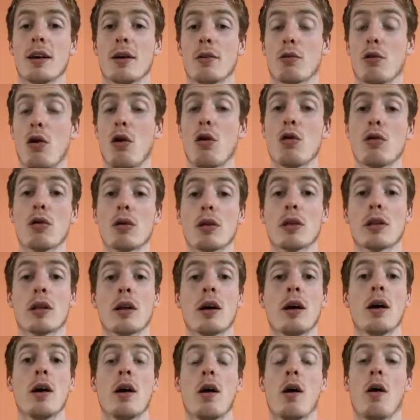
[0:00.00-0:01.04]
rows
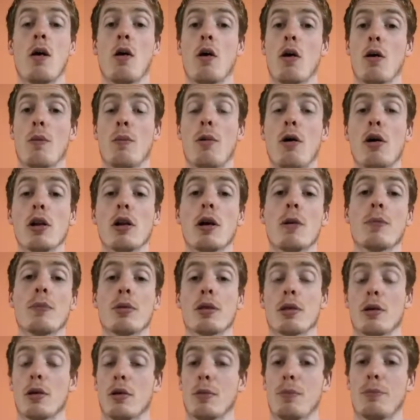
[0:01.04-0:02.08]
or
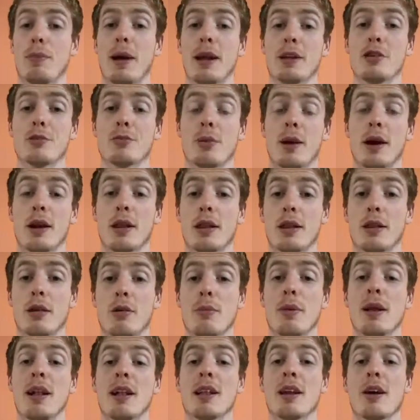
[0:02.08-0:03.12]
pull-ups or bench press or
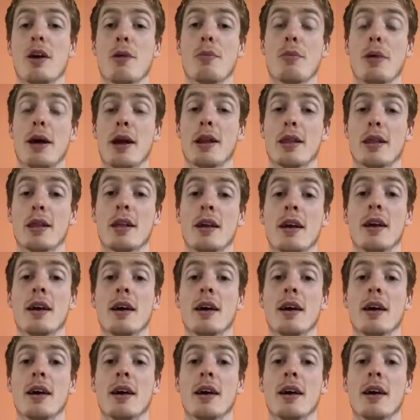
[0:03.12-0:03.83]
military press,